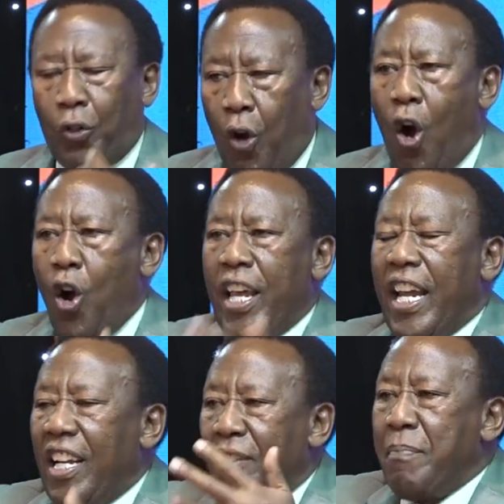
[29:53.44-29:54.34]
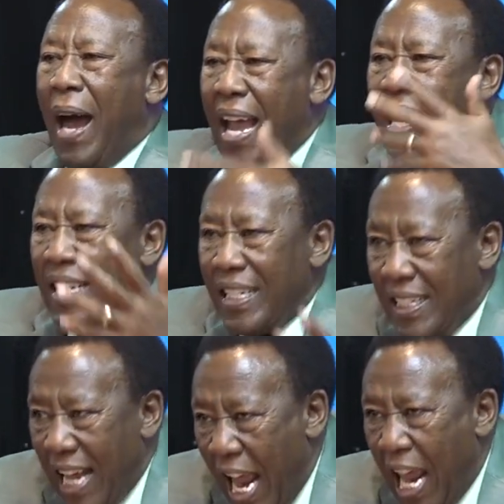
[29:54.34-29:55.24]
Go in my
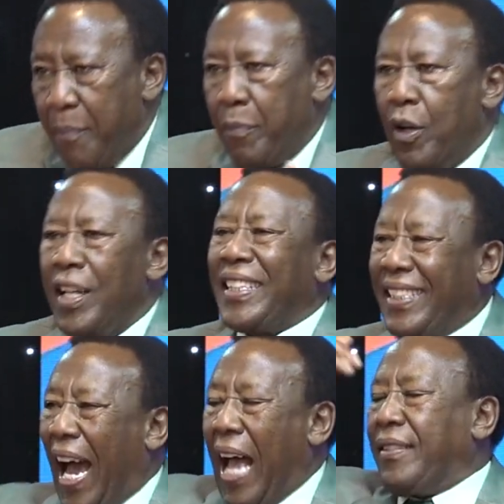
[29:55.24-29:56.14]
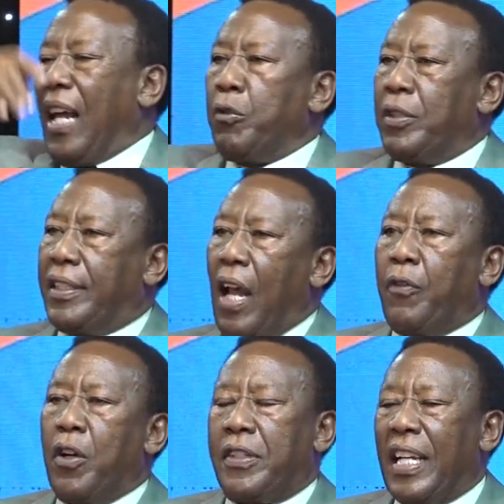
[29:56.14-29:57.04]
name cast out
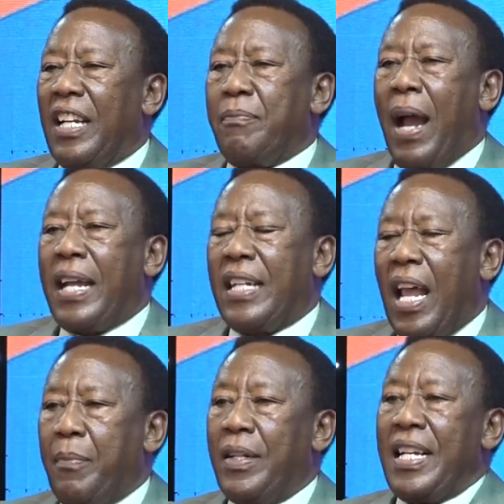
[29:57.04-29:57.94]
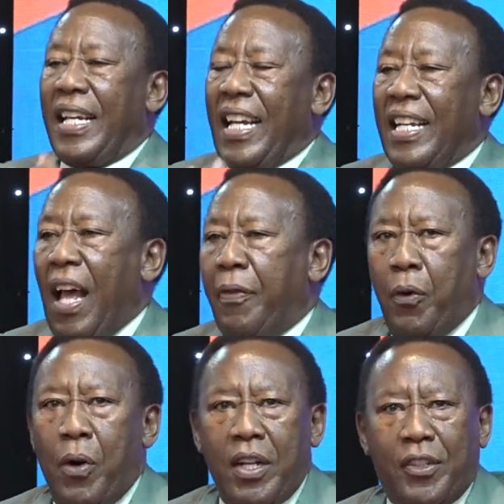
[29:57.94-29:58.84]
devils in my name. In other
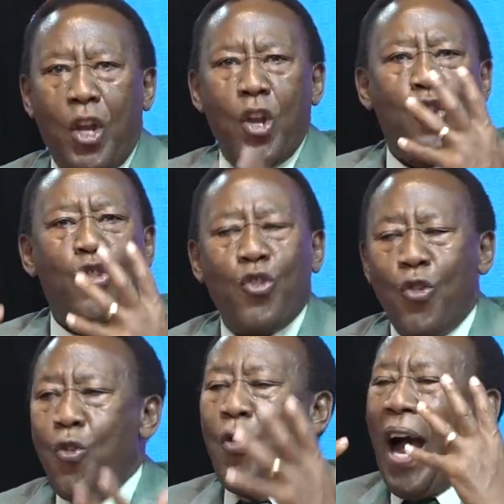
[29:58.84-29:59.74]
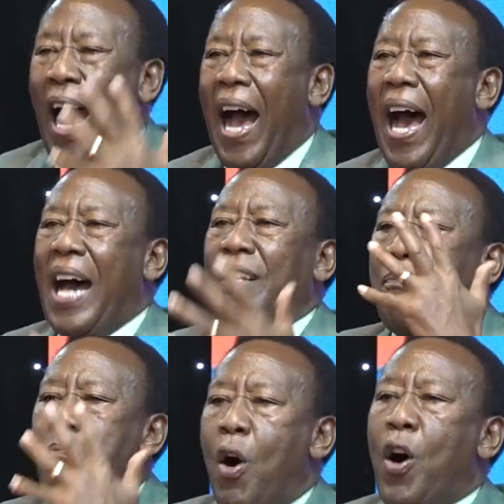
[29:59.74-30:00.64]
words, you are
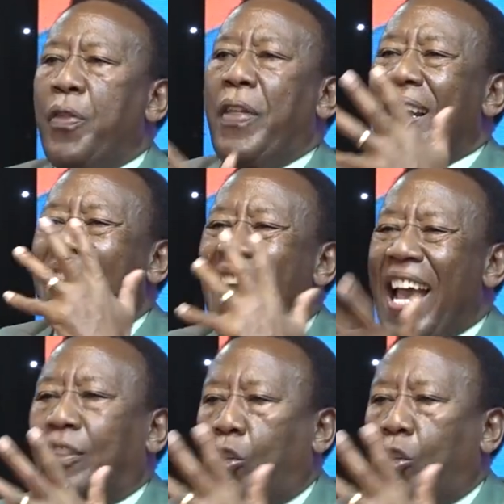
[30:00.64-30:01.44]
more than a